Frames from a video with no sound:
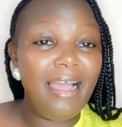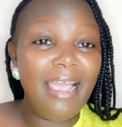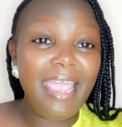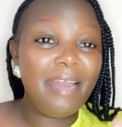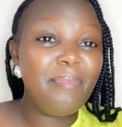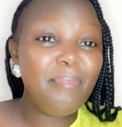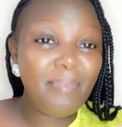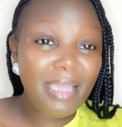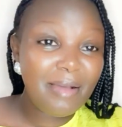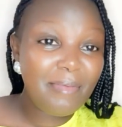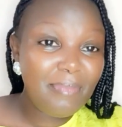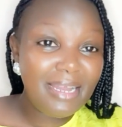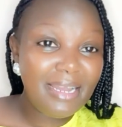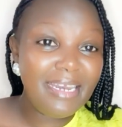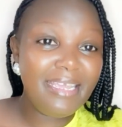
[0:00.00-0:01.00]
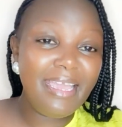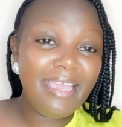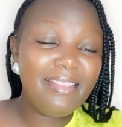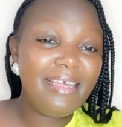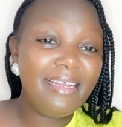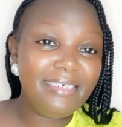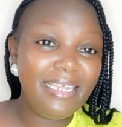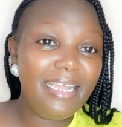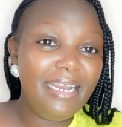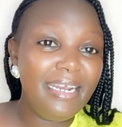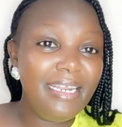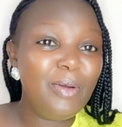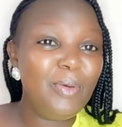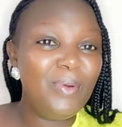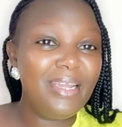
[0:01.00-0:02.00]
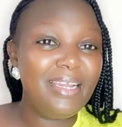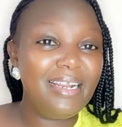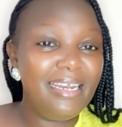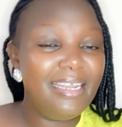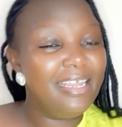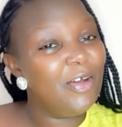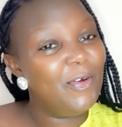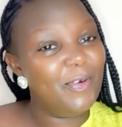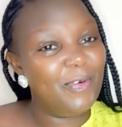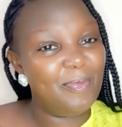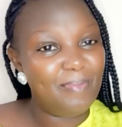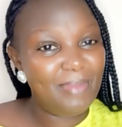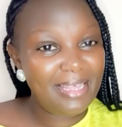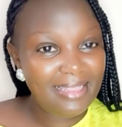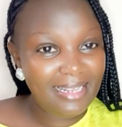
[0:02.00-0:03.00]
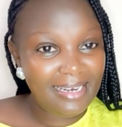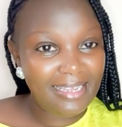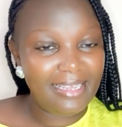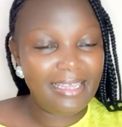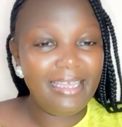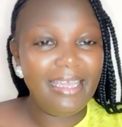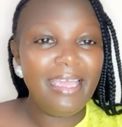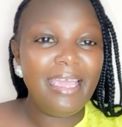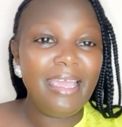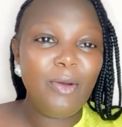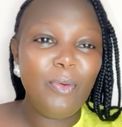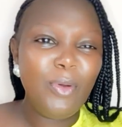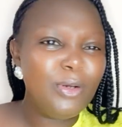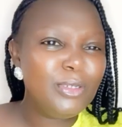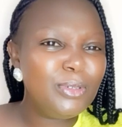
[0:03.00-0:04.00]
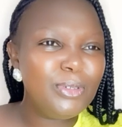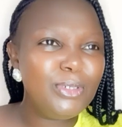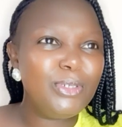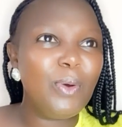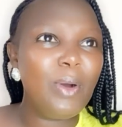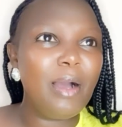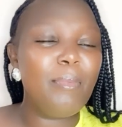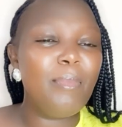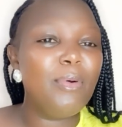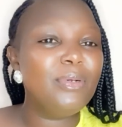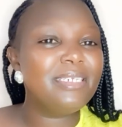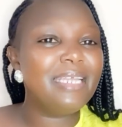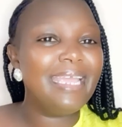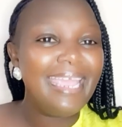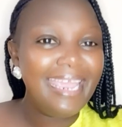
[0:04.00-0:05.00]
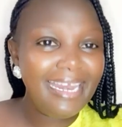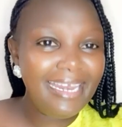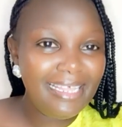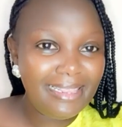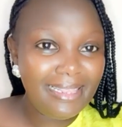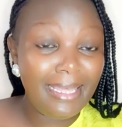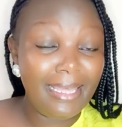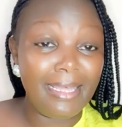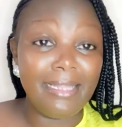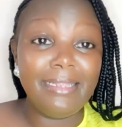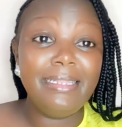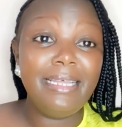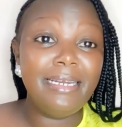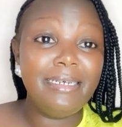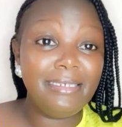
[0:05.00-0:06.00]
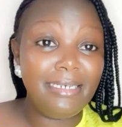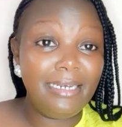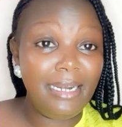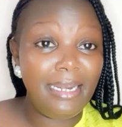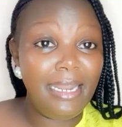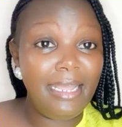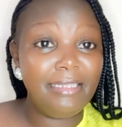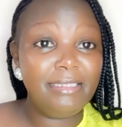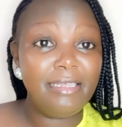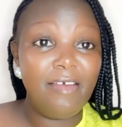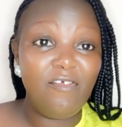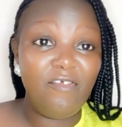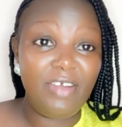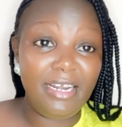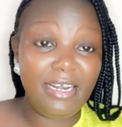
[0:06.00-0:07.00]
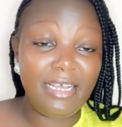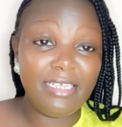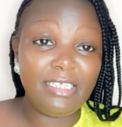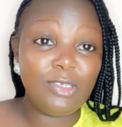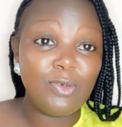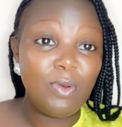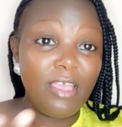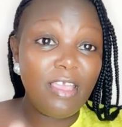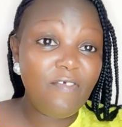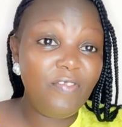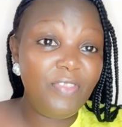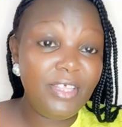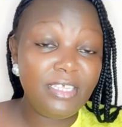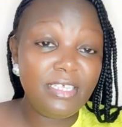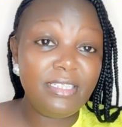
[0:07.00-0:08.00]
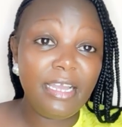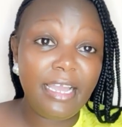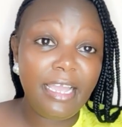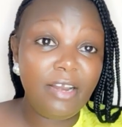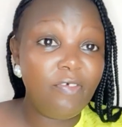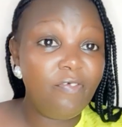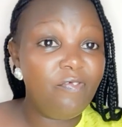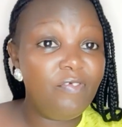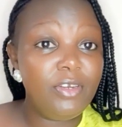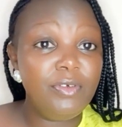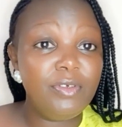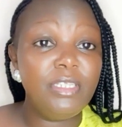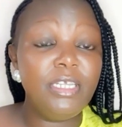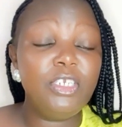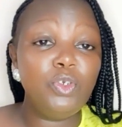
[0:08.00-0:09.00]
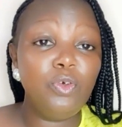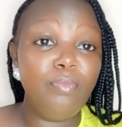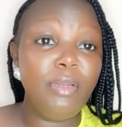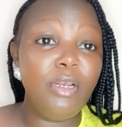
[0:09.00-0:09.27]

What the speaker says: and make money either daily, weekly, or monthly. We also talk about anything that relates finance. So if this is the kind of videos that you'll